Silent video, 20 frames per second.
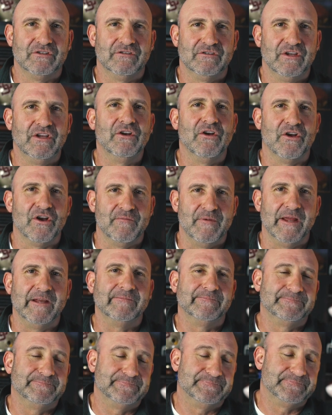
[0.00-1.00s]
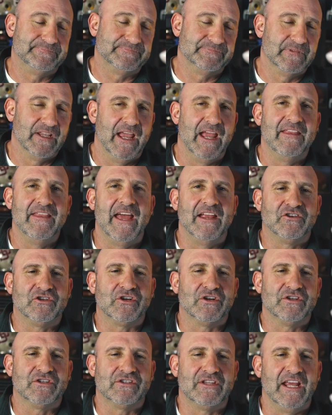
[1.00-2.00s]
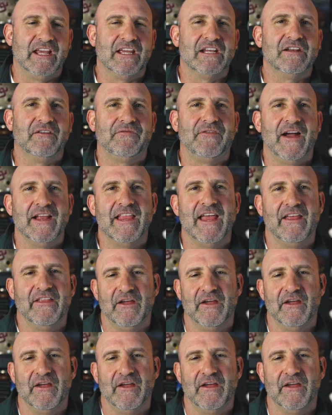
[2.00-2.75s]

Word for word: Yeah. You know what I mean? Amen. And Amen. That church, they can and, define and, that how